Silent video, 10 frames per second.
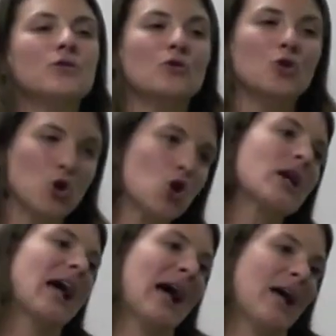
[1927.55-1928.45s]
to
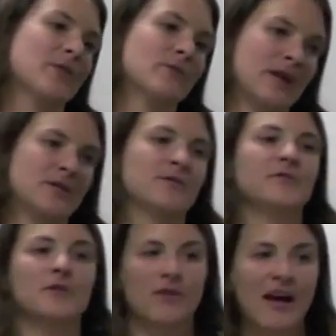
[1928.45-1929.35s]
look at the rest
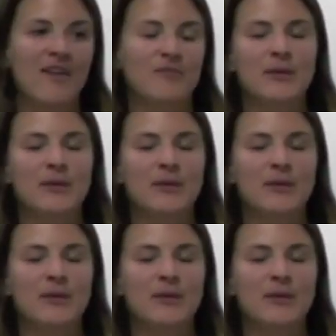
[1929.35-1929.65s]
of your life,